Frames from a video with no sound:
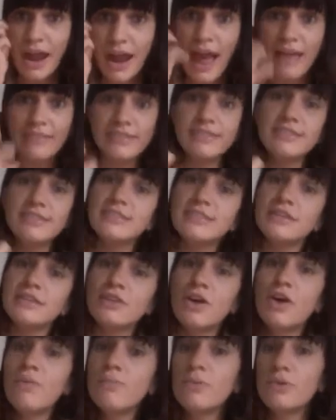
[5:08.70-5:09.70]
And this is a
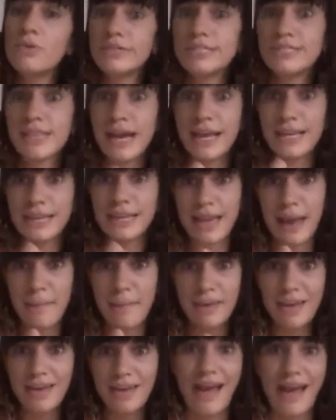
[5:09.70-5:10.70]
lot more
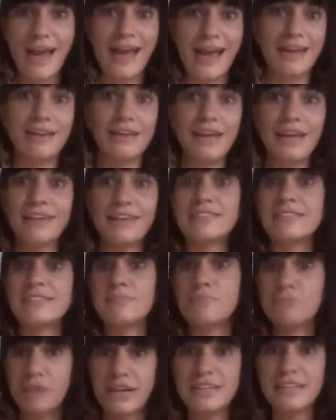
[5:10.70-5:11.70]
dynamic and
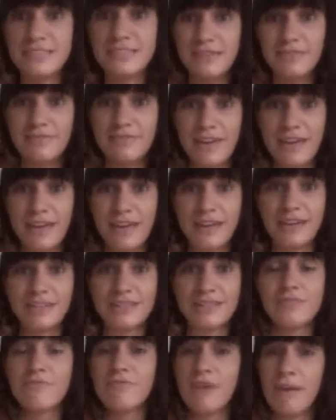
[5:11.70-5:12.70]
expressive in
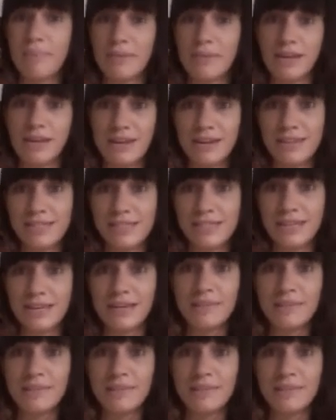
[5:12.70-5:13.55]
its femininity.